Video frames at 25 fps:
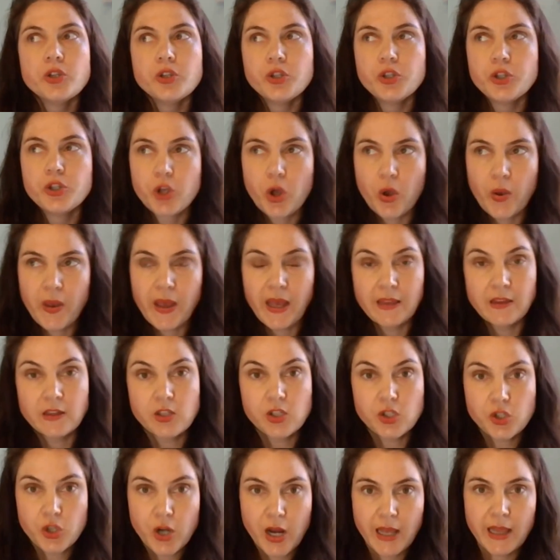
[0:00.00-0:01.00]
So in
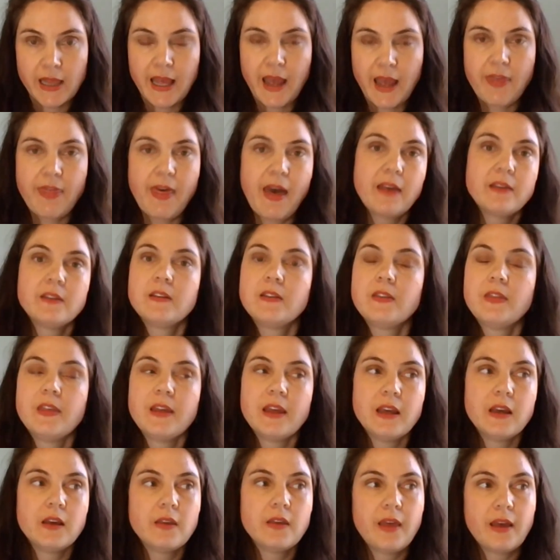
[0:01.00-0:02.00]
Australia, that's
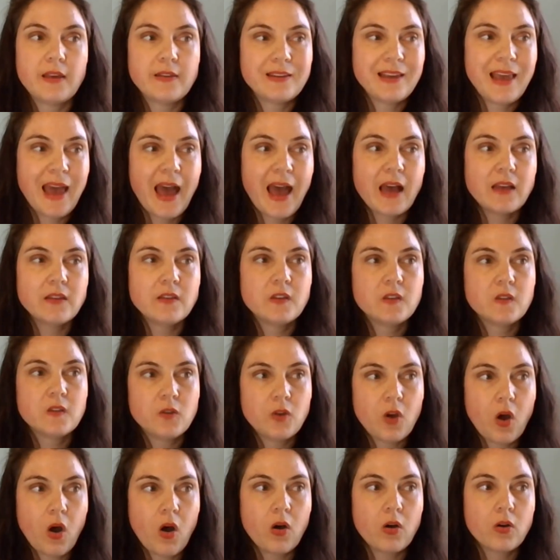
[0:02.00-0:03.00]
cats,
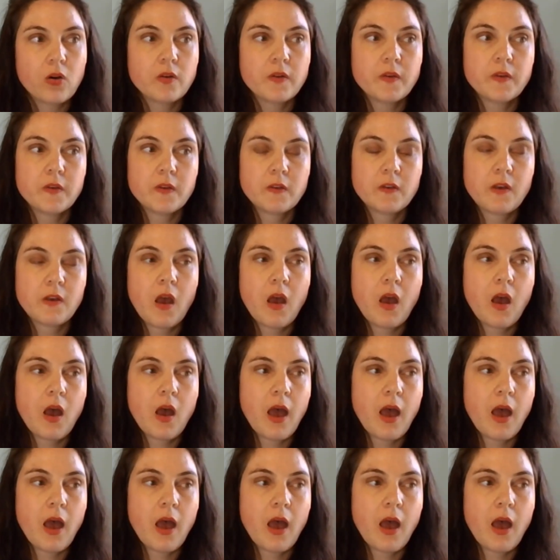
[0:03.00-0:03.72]
dogs,